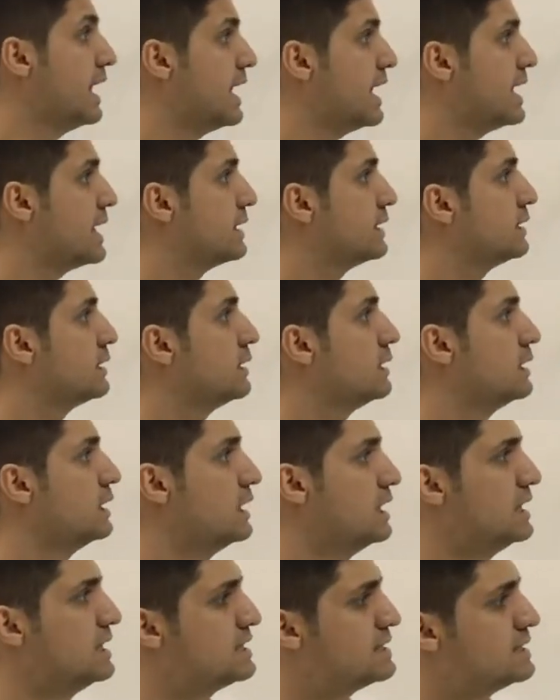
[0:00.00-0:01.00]
N
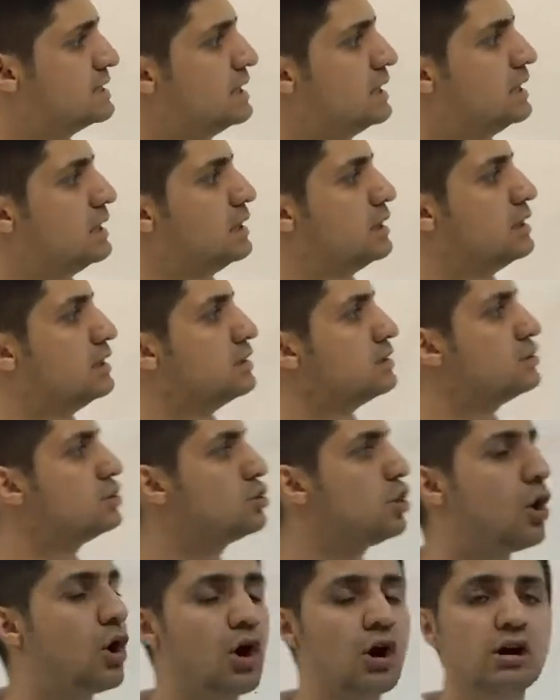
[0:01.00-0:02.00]
is the
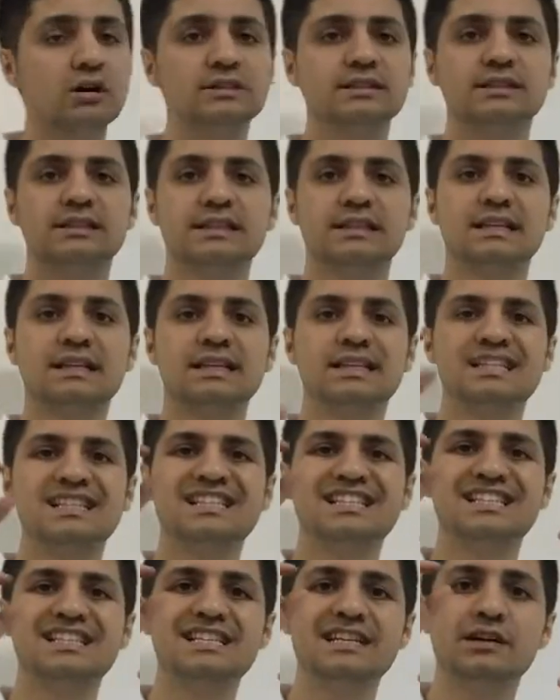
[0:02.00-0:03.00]
total
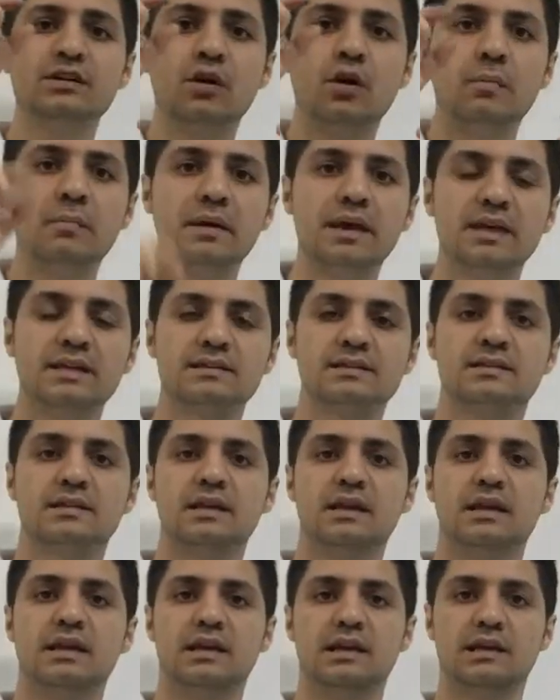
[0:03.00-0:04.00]
0
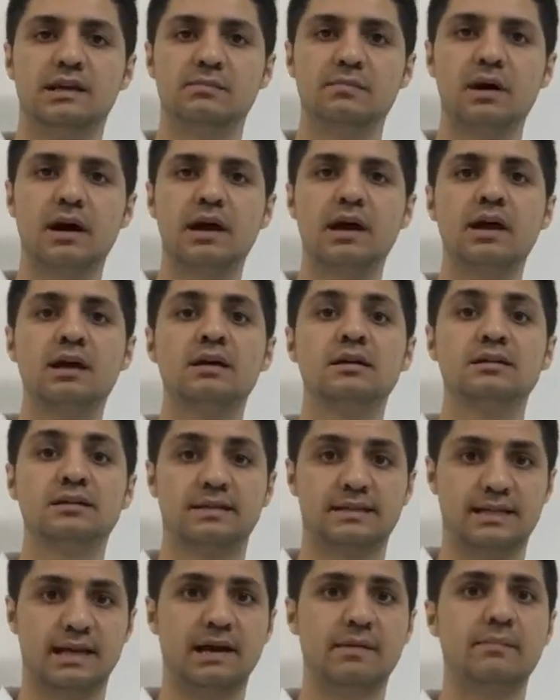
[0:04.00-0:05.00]
bits in my
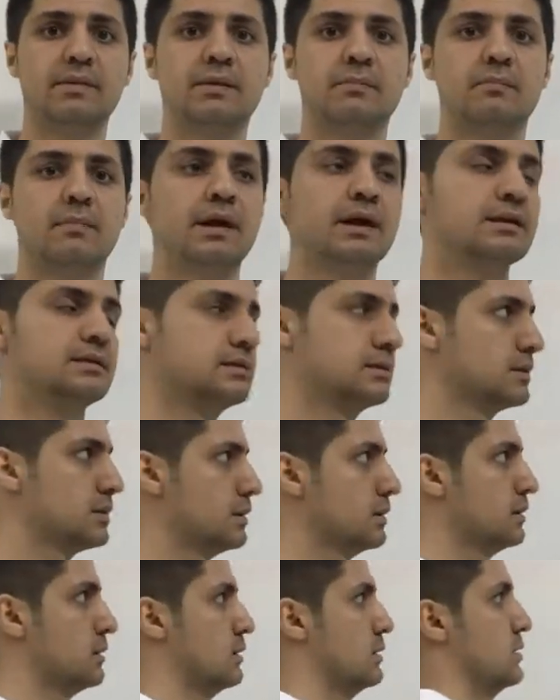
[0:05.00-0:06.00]
subnet mask.